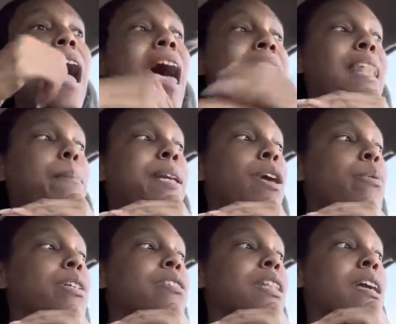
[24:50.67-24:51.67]
And let me know
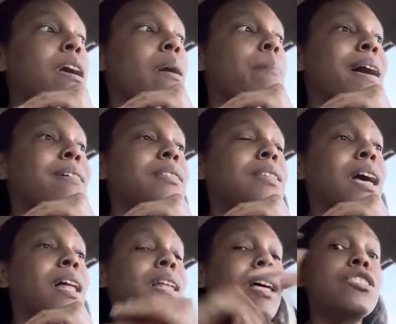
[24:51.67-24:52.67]
what you think about
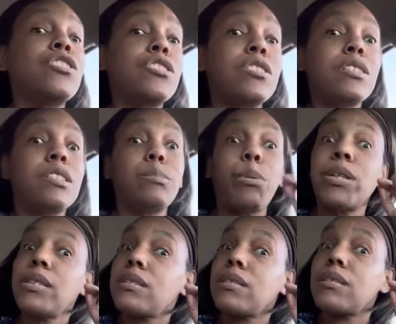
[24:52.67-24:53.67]
the lunch
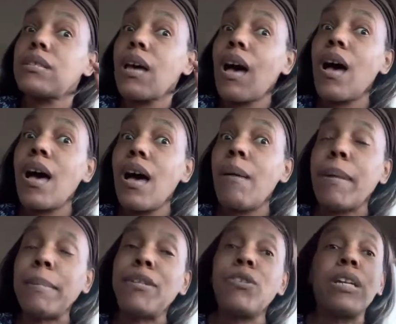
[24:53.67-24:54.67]
sprints,
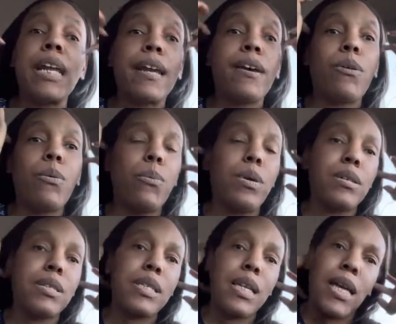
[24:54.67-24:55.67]
maybe during Nano. We'll
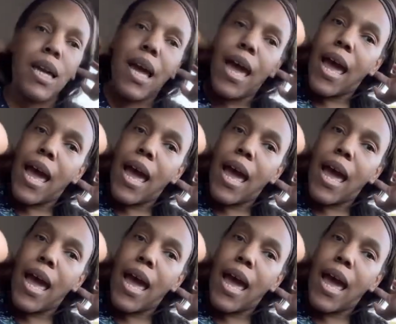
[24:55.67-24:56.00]
see.